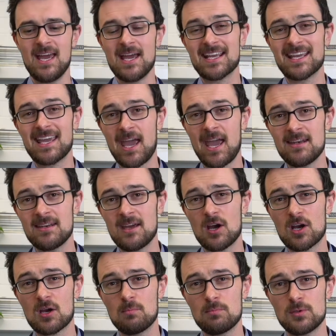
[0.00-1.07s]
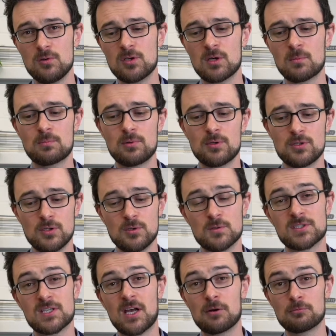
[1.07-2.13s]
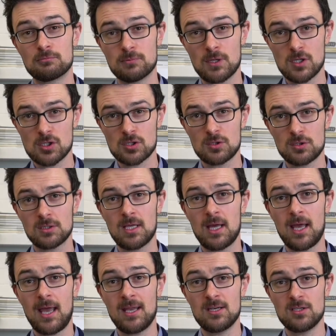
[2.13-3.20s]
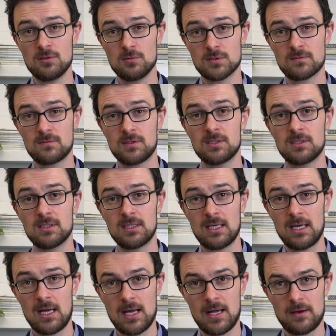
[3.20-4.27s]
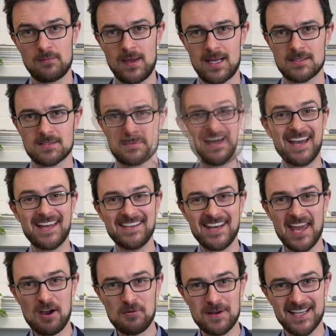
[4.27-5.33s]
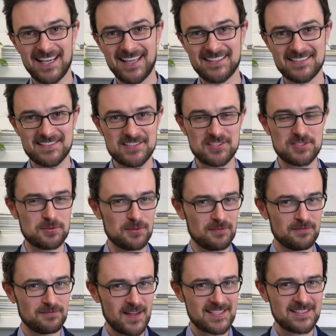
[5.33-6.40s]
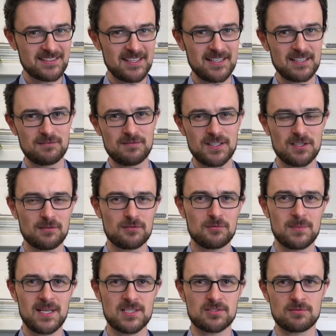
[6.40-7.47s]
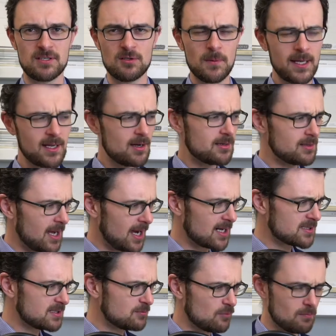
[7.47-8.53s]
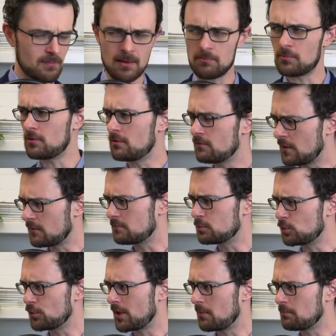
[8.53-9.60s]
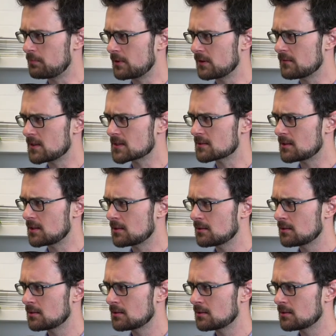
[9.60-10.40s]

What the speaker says: Can a computer produce original and useful artifacts? And now we get to a fascinating figure from history who I can't actually remember if I've brought up previously.